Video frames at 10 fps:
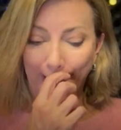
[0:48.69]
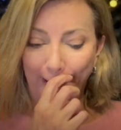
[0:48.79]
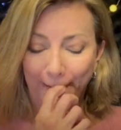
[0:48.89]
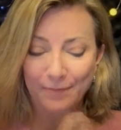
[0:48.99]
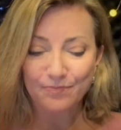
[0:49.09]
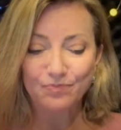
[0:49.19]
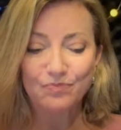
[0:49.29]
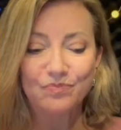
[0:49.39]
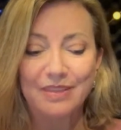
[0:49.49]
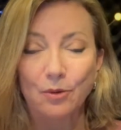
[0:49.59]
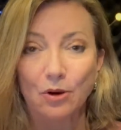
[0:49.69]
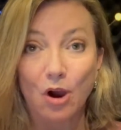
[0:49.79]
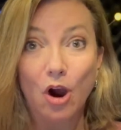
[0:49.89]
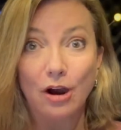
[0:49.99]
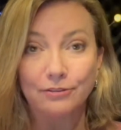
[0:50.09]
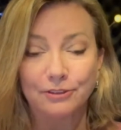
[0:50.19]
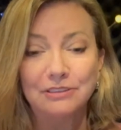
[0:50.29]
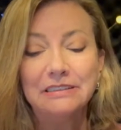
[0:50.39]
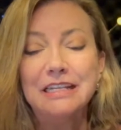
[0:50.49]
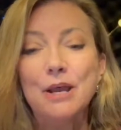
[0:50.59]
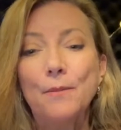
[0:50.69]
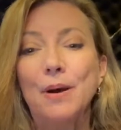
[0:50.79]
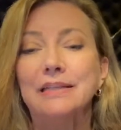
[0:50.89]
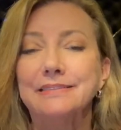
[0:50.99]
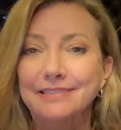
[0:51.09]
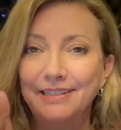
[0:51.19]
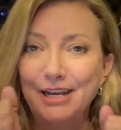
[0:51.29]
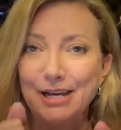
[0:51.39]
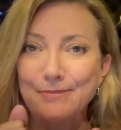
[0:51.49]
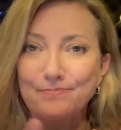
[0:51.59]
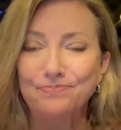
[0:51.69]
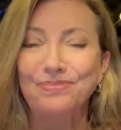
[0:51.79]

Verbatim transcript: Um, they were awful. But um,